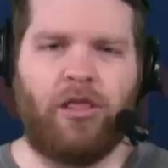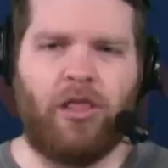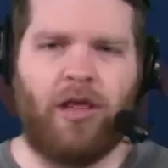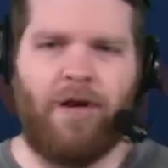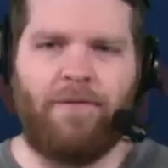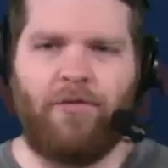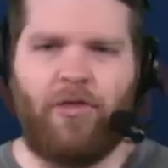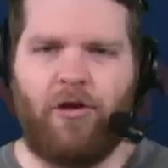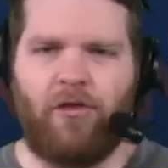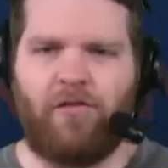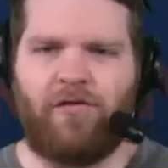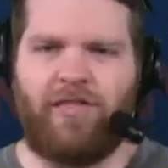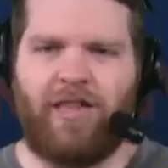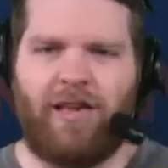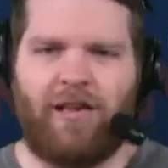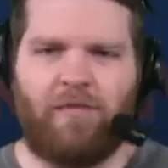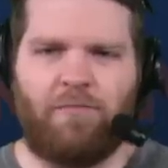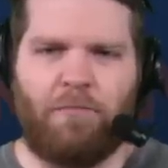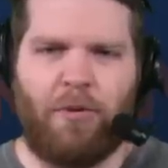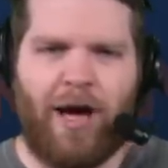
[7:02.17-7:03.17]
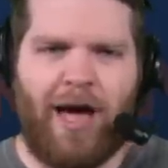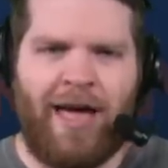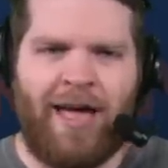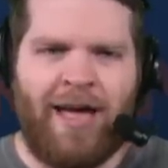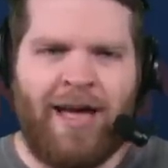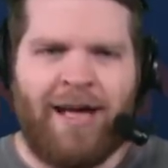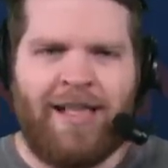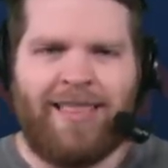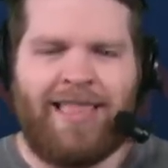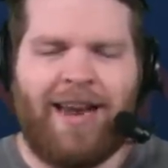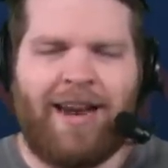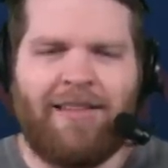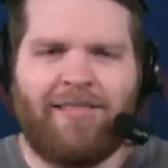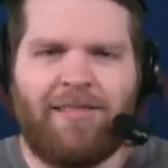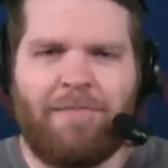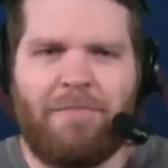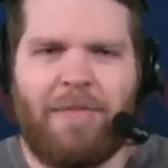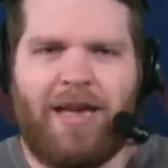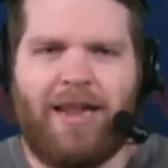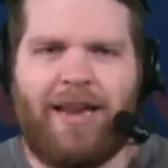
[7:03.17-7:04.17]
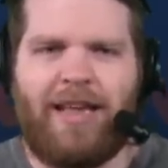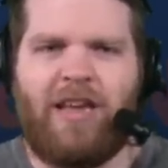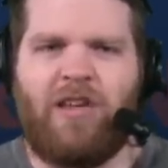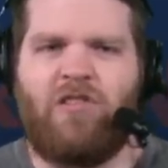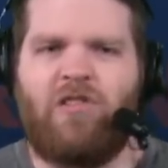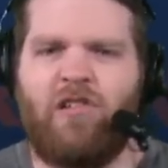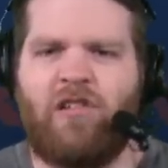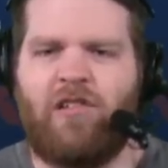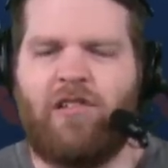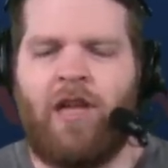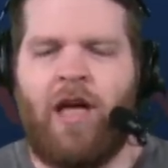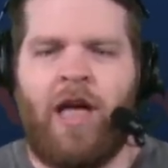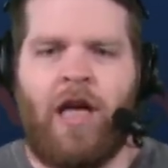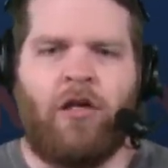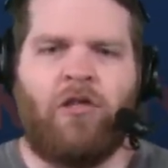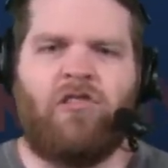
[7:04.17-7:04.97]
love those things. But that doesn't mean he's just